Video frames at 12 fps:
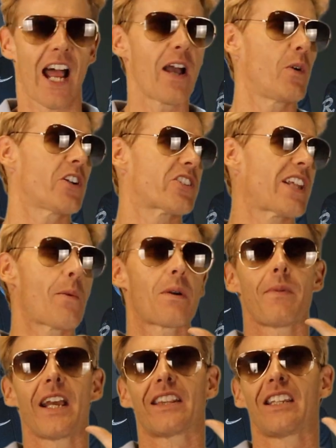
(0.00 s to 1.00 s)
I wish they would
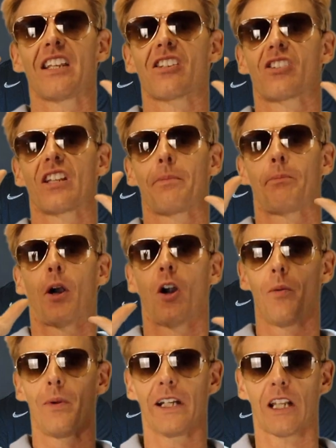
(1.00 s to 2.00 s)
make these the
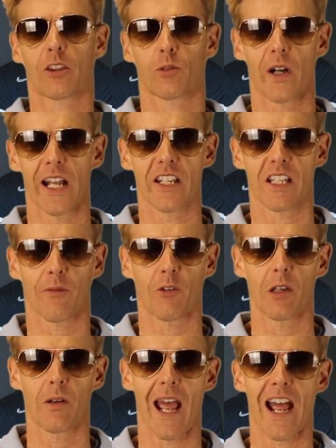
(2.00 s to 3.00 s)
permanent threads, if
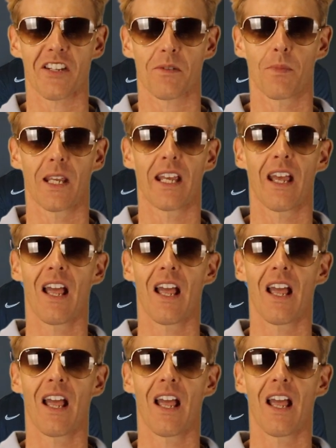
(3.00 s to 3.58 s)
you ask me.